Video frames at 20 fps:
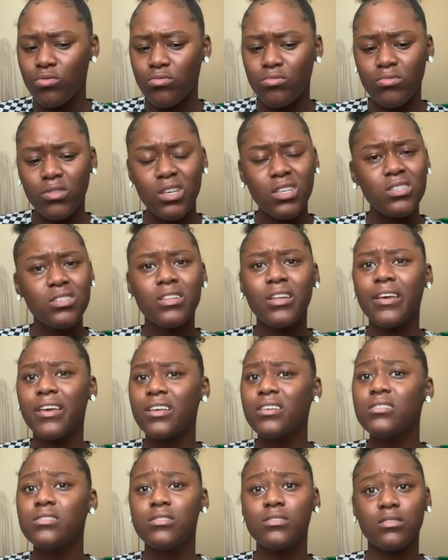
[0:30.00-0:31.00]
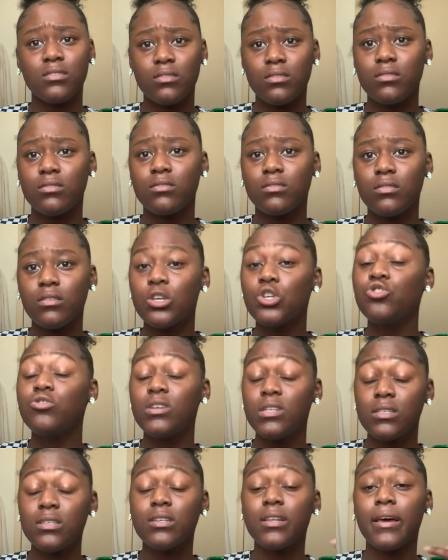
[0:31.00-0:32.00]
these things, you need
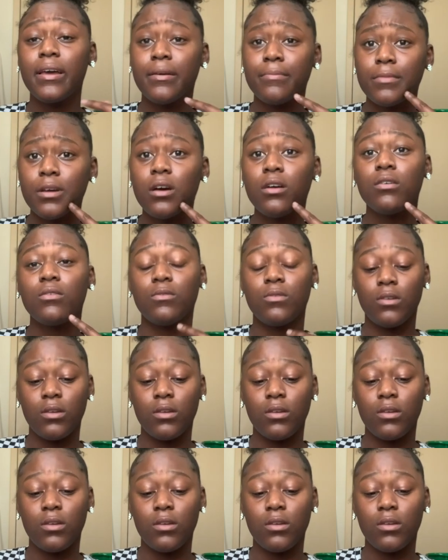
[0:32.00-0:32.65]
to let him go.